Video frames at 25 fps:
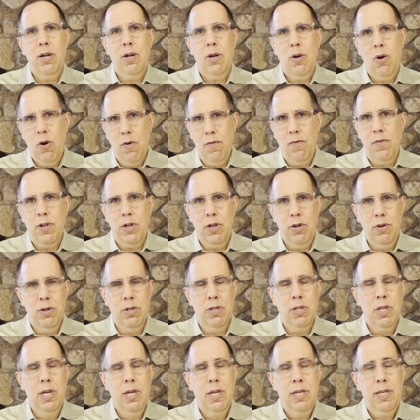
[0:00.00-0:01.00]
Hopefully
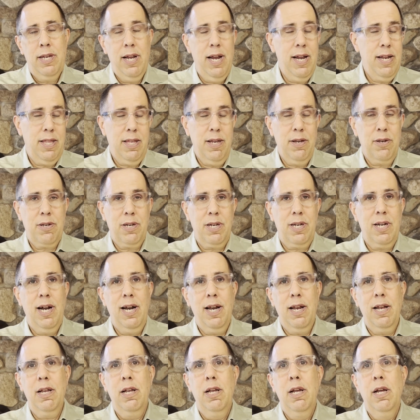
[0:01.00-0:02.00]
you'll take this and kind
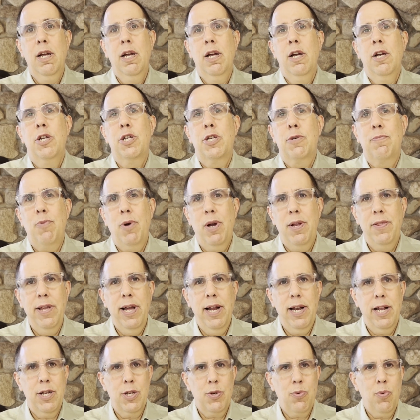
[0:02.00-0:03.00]
of spread
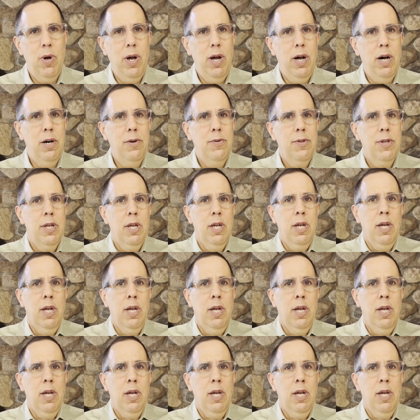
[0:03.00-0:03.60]
that as well.